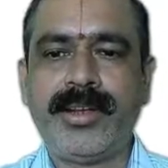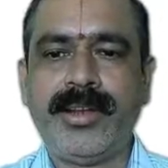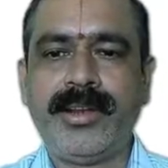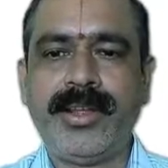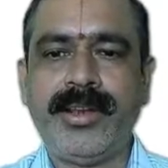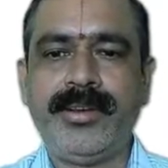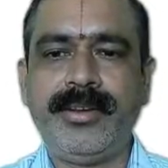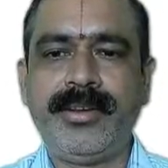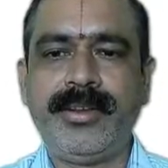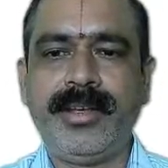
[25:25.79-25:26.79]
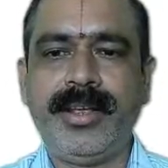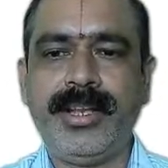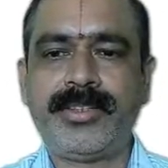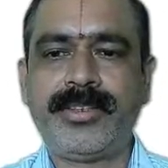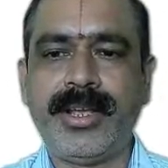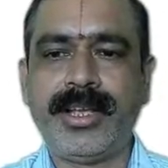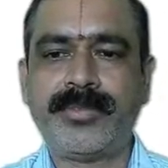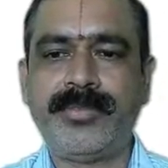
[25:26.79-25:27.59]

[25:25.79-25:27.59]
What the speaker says: online heist has